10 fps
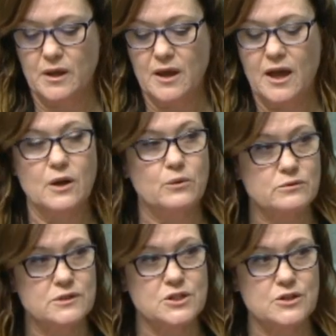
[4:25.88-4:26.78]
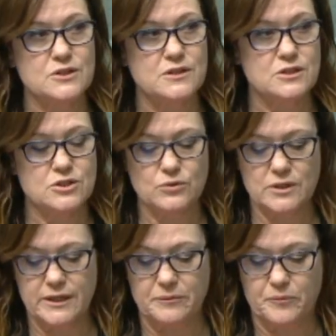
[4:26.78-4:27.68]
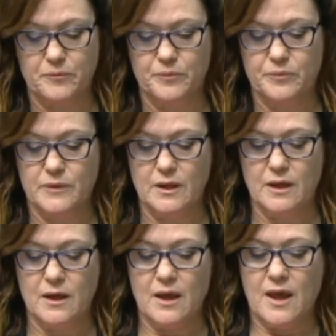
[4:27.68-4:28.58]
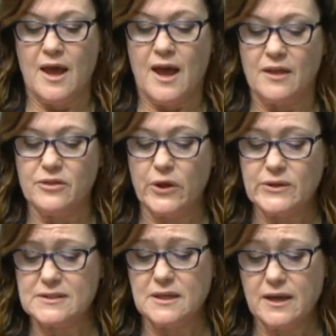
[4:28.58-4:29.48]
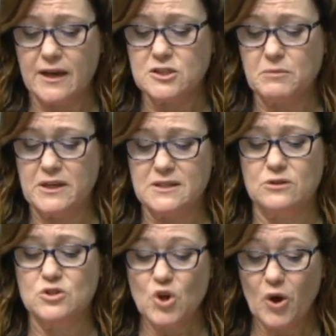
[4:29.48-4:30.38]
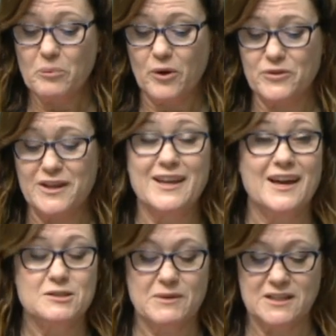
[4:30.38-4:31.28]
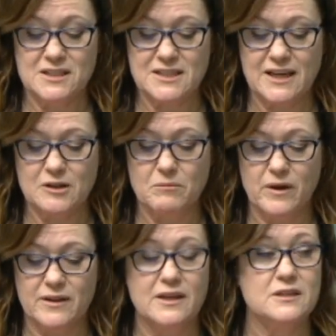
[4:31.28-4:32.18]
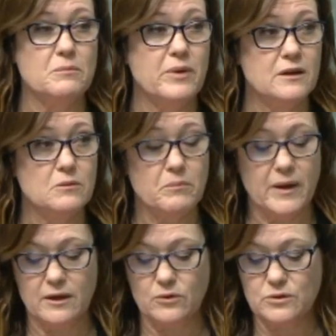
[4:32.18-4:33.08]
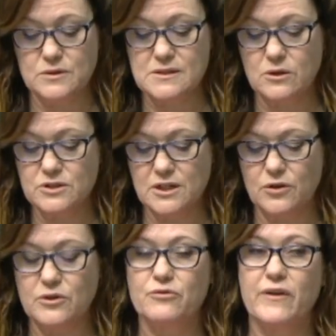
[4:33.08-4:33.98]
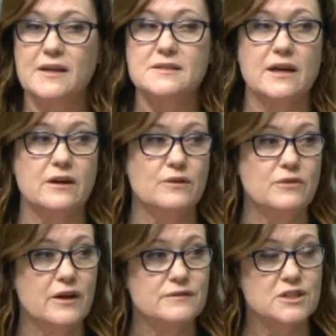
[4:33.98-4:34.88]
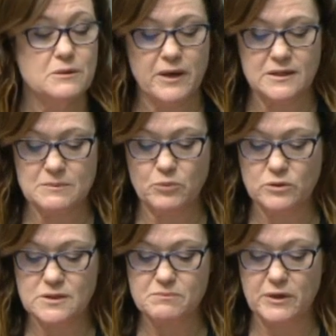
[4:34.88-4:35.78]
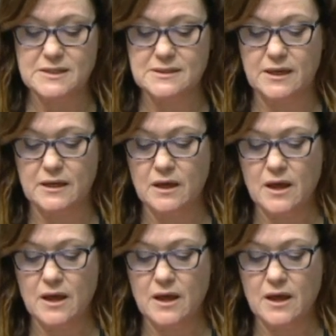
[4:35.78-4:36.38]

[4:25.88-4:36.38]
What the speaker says: and I will return to this shortly. And this engagement is on top of the engagement undertaken by the independent panel consulting on the phase-out of live sheep exports by sea,